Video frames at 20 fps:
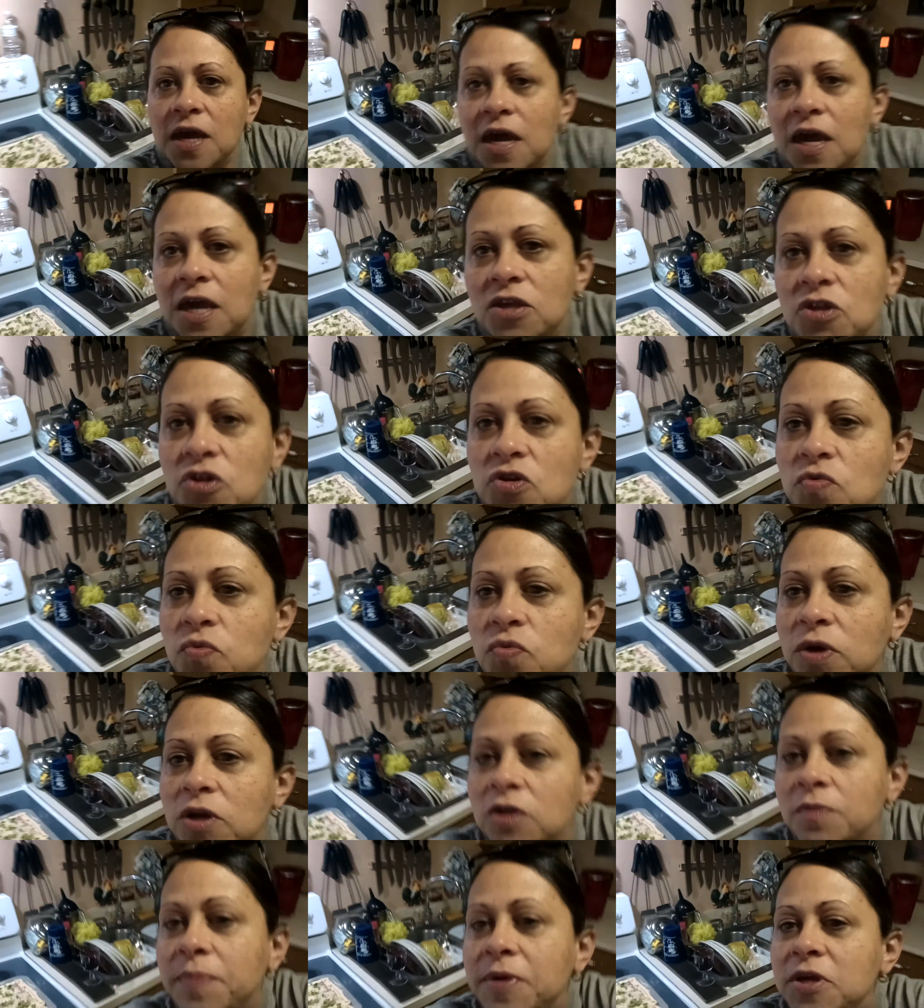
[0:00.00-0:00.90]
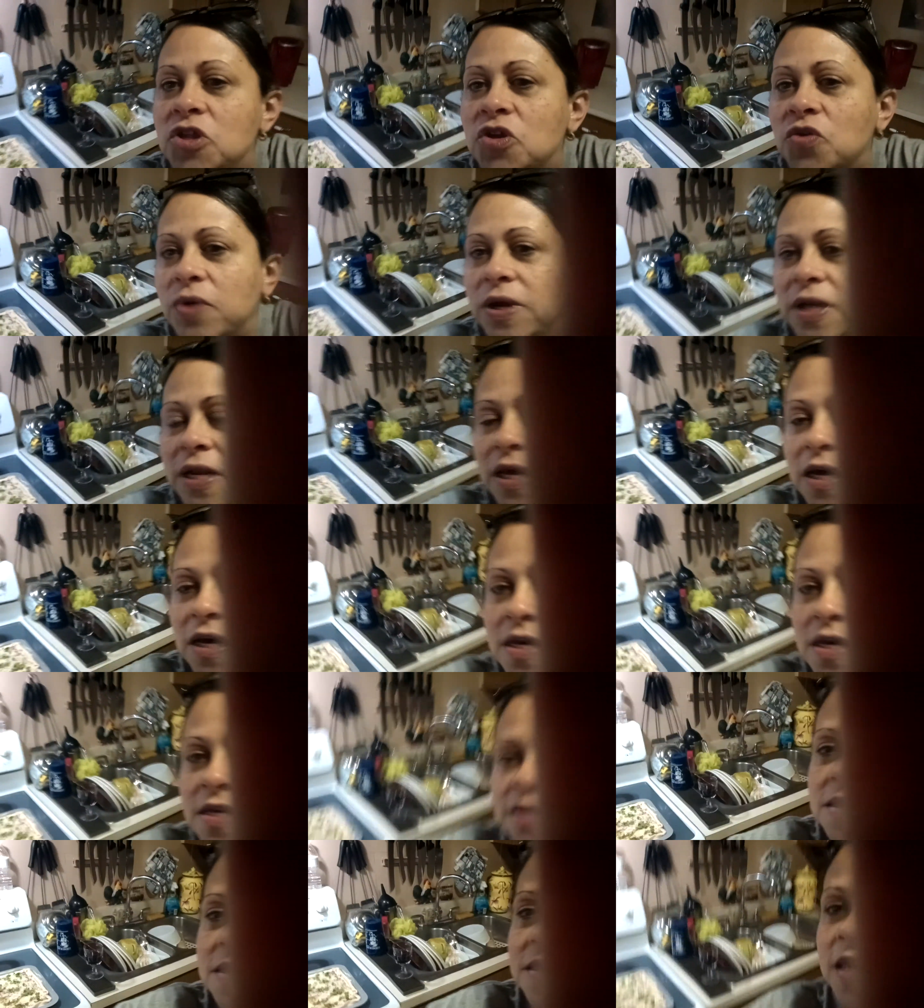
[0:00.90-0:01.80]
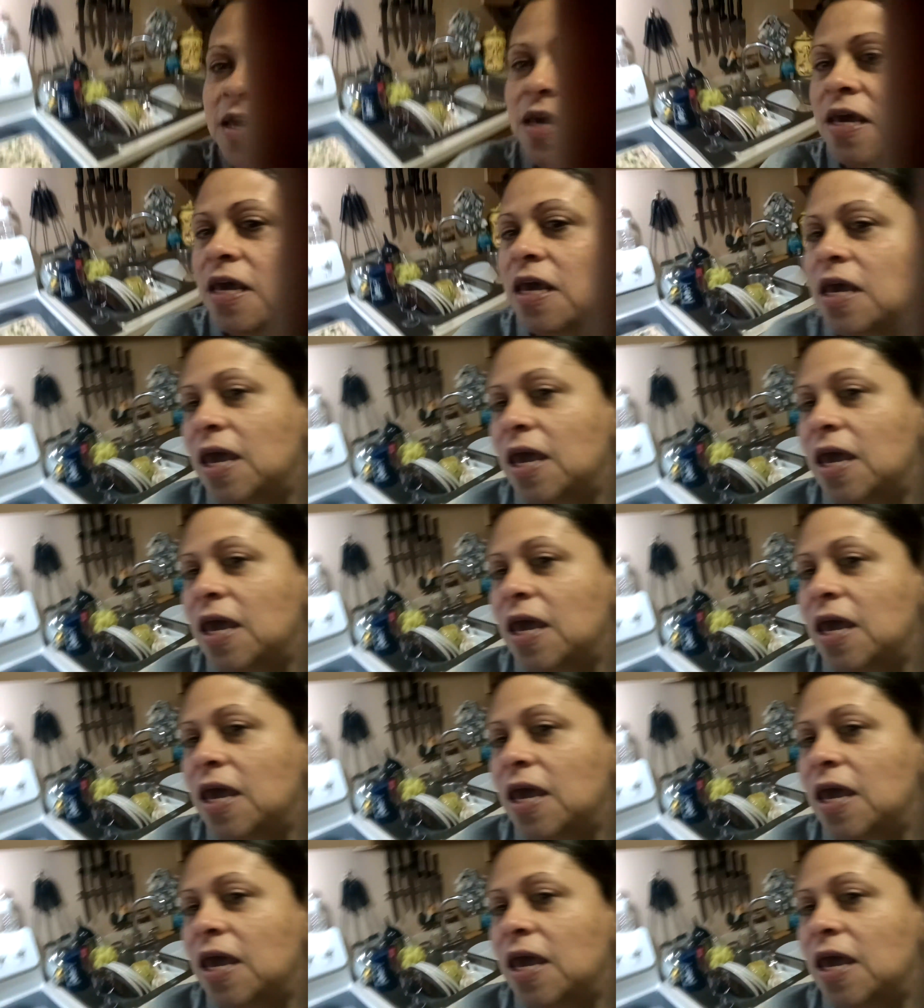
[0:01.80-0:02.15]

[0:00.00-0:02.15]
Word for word: And you will be joining us.